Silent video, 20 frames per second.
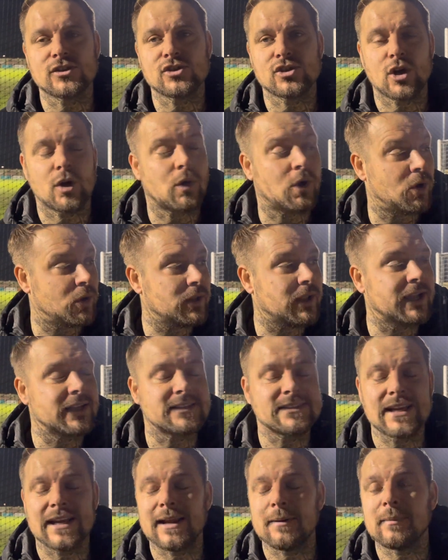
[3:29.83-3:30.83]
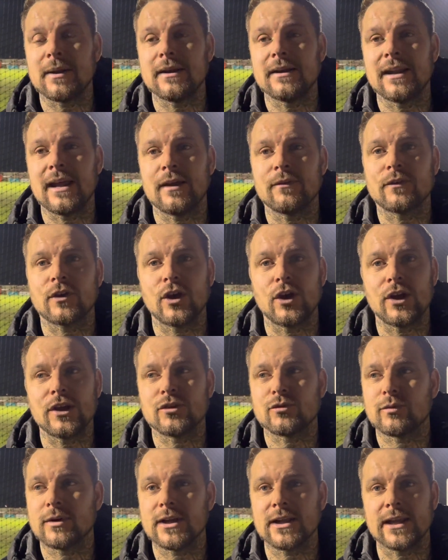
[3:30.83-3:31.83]
So like I said, him and Nath
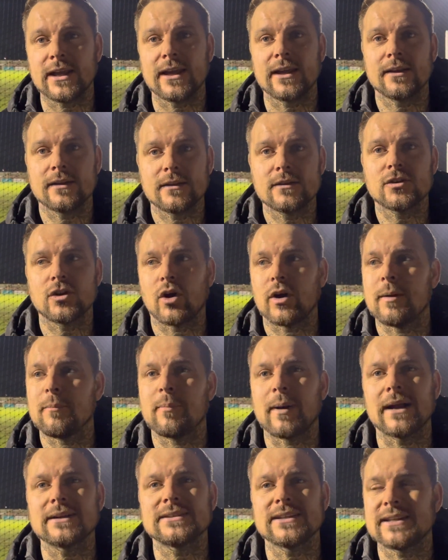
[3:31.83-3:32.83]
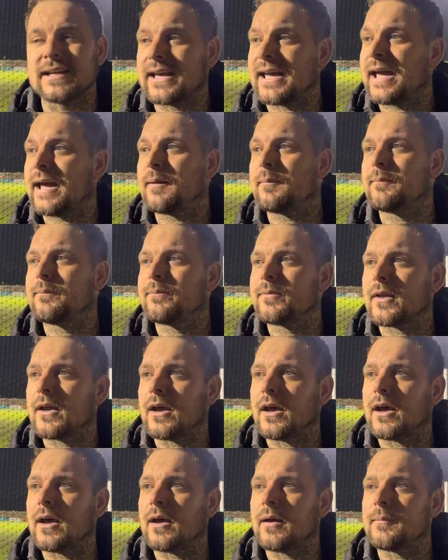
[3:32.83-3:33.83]
Curtis really sort of impacted the game
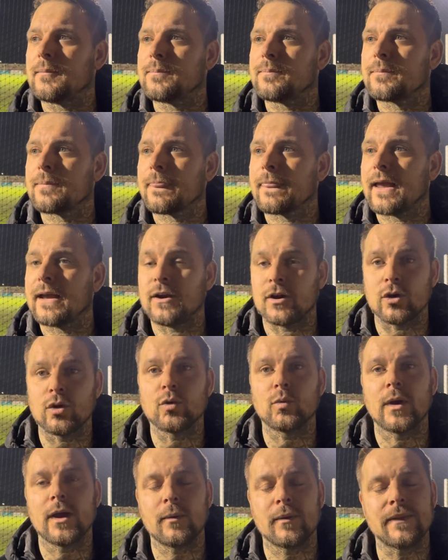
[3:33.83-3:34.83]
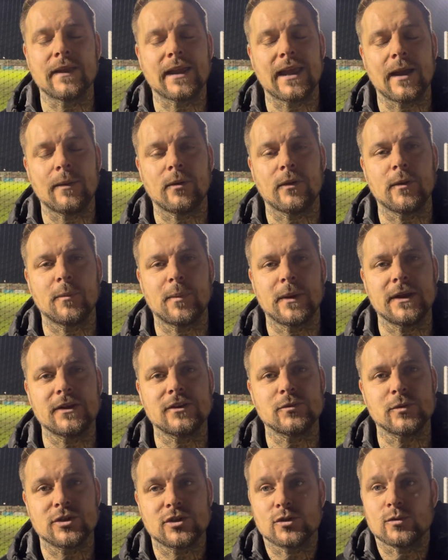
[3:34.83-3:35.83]
in a good way when they came on the
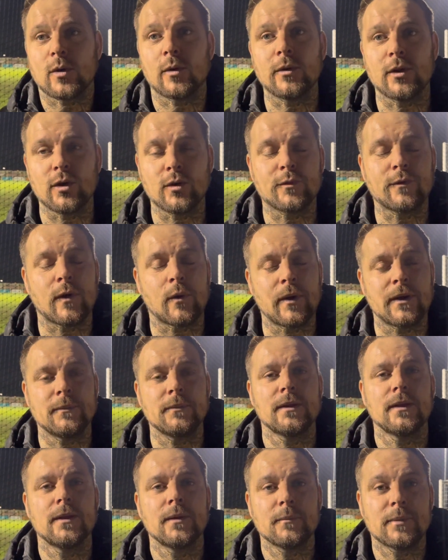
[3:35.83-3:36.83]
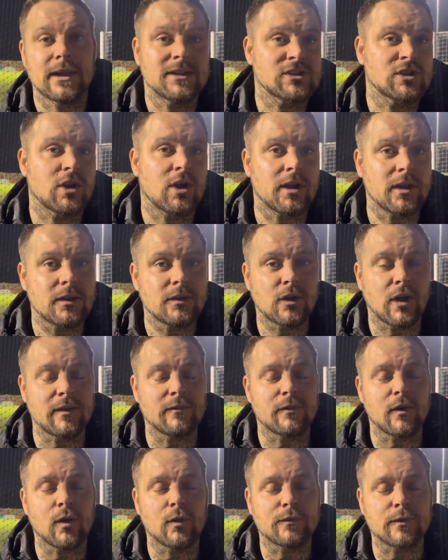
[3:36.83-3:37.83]
pitch, which is what we look for when players are not
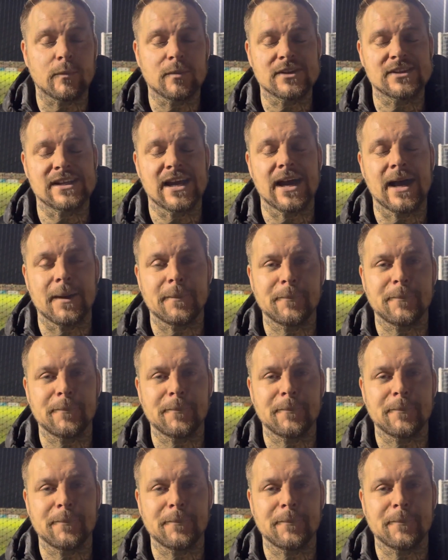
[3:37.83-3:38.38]
involved from the start.